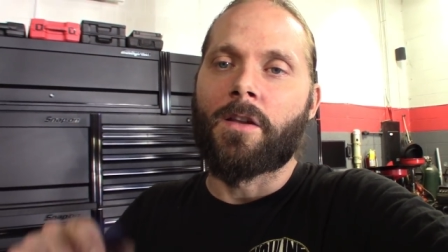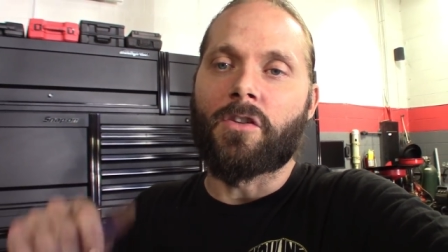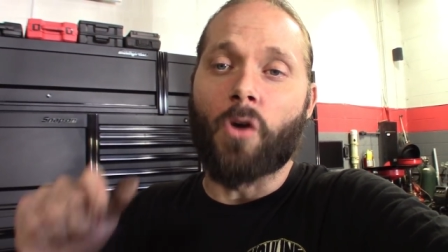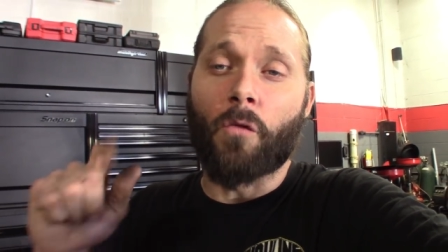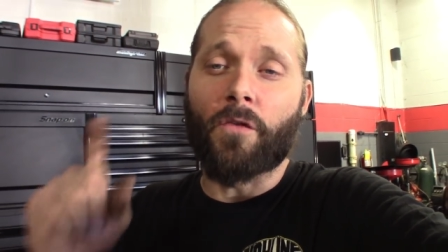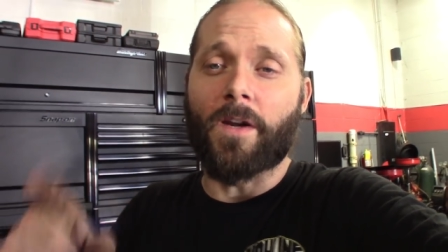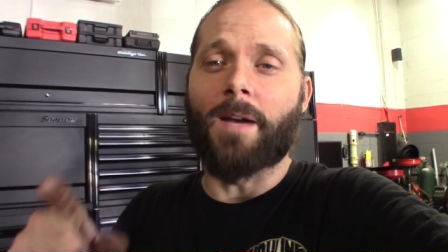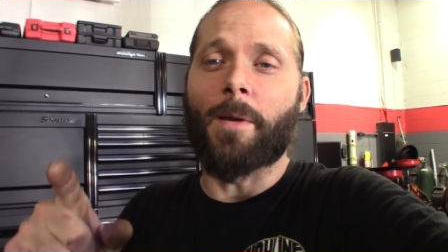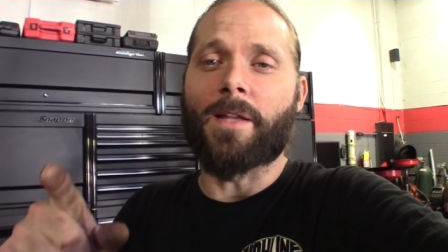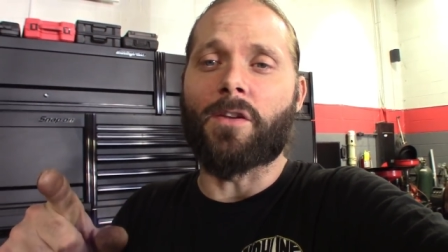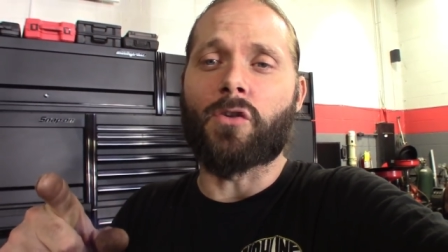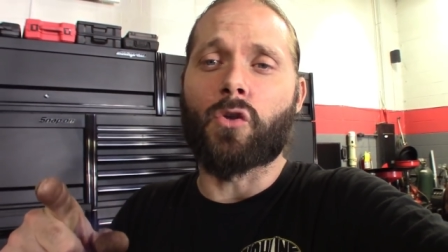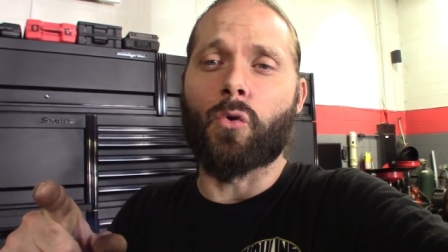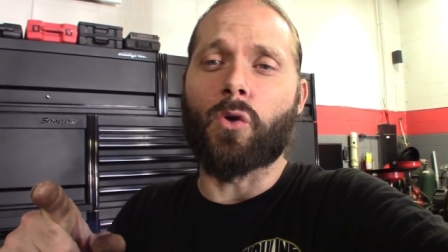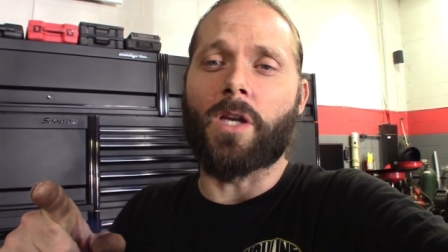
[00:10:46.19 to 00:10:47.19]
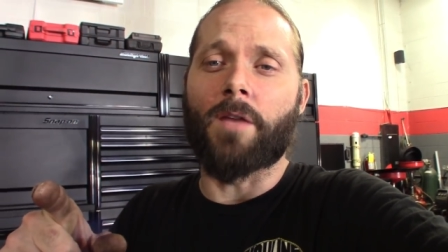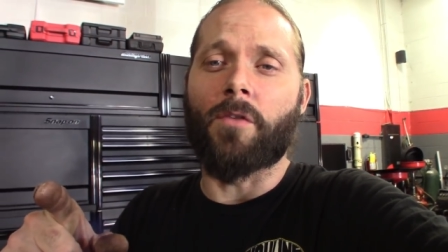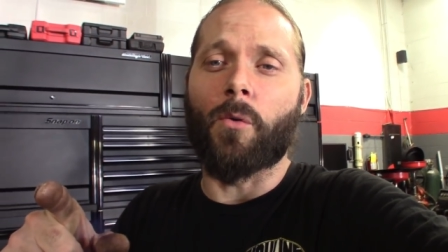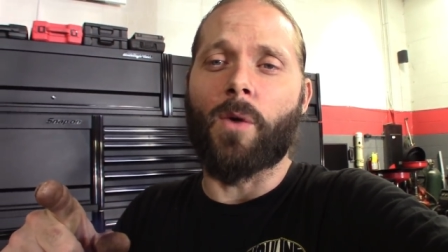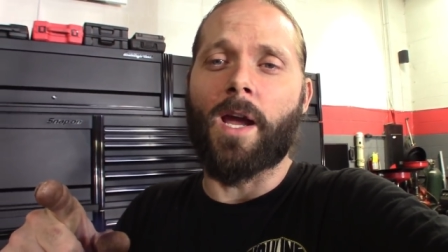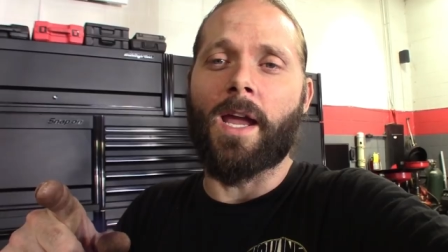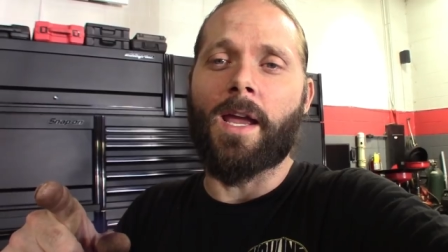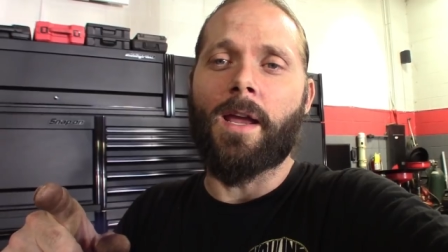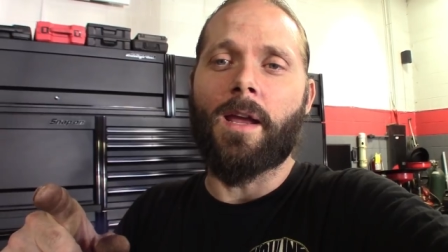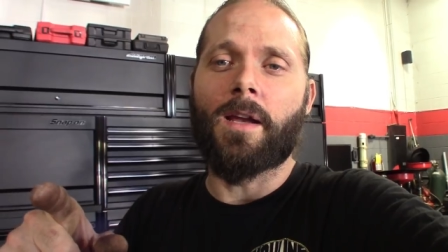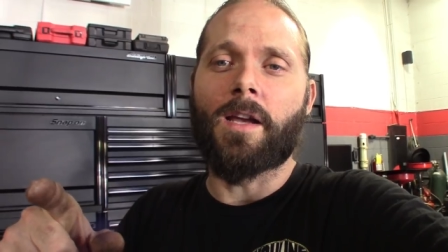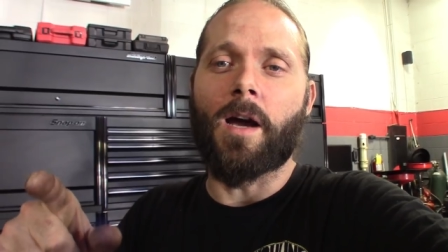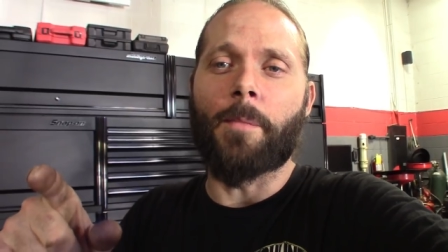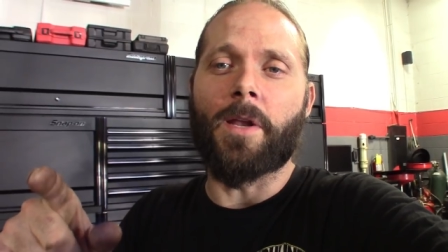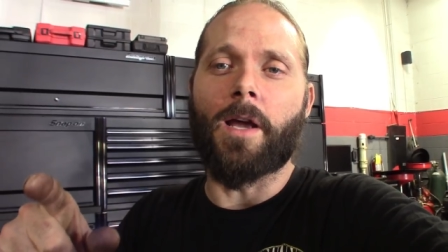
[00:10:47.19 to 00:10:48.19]
Don't forget about the tool giveaway
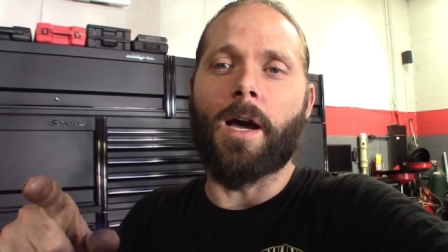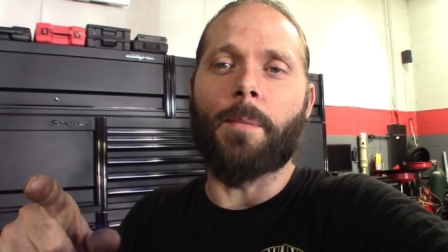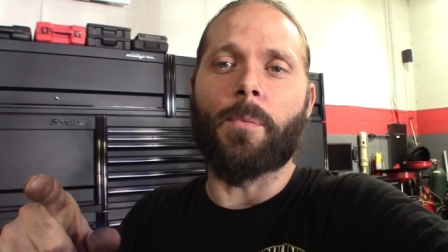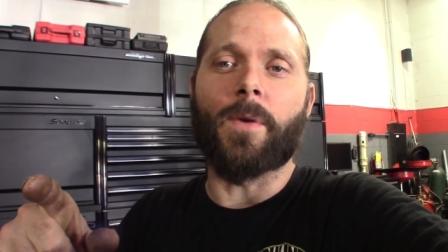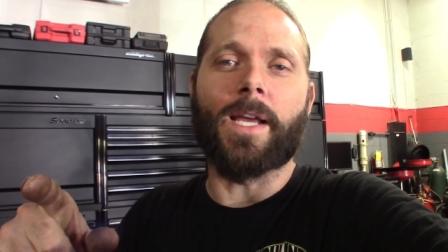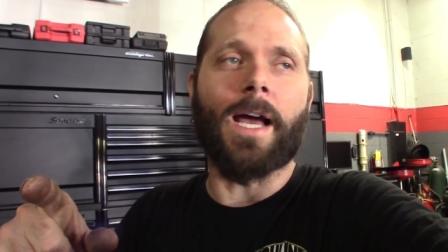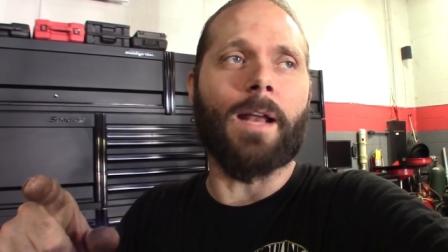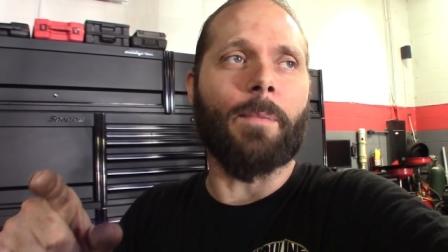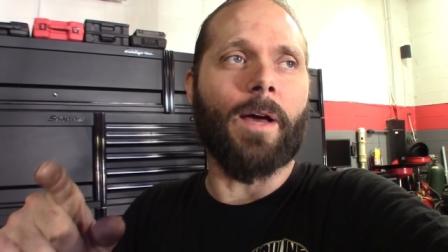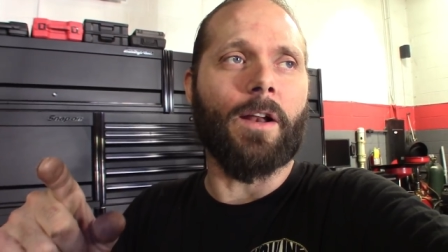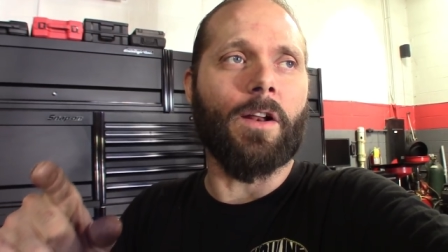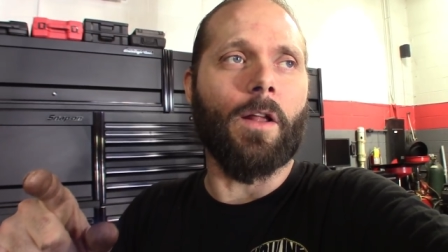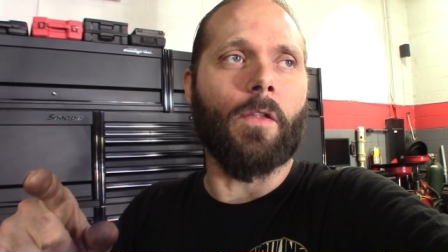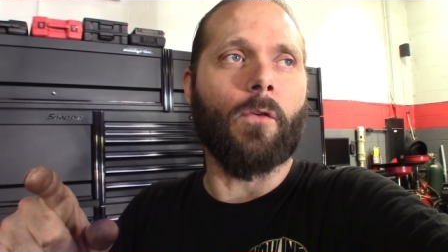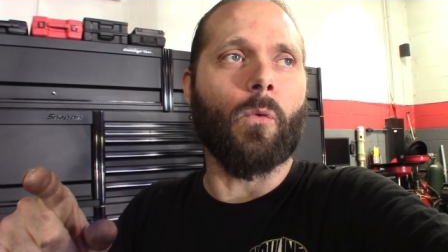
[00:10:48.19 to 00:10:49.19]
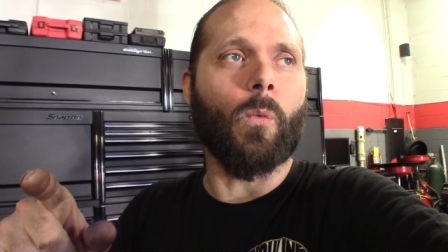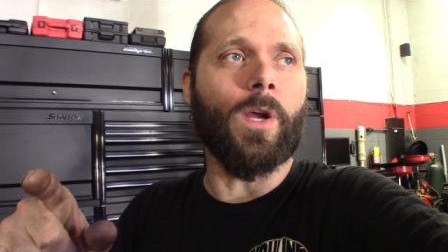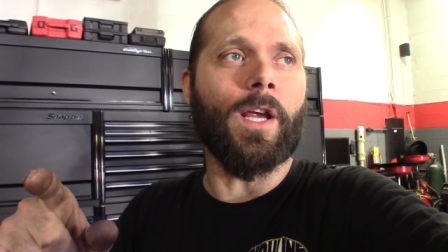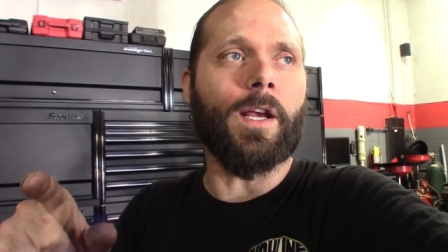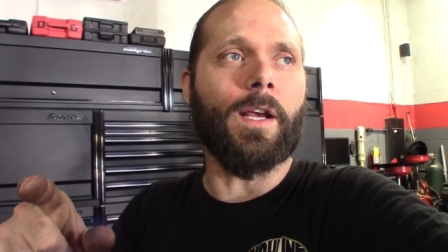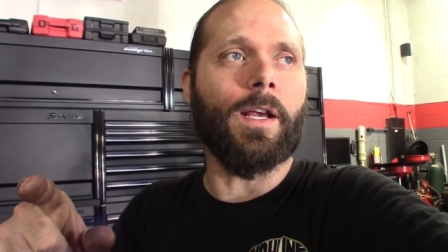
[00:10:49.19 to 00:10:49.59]
coming up. We got about another week,